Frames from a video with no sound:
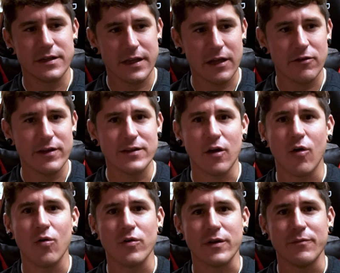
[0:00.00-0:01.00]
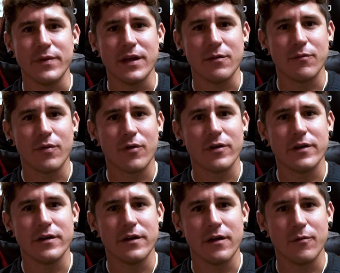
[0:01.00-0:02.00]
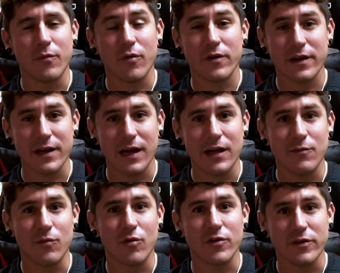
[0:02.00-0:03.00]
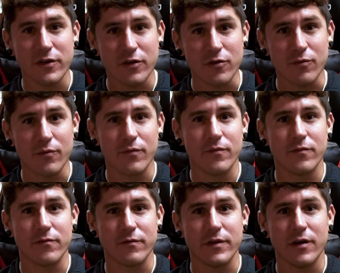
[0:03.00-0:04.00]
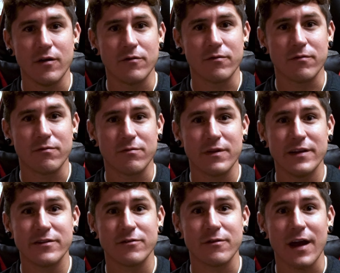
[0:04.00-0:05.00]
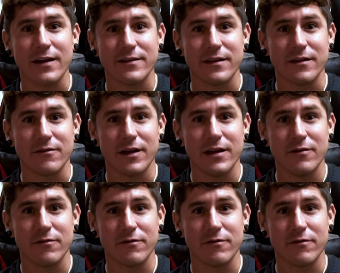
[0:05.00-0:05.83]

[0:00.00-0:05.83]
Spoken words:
killing the old and being born again, born new, you know, resurrected, right?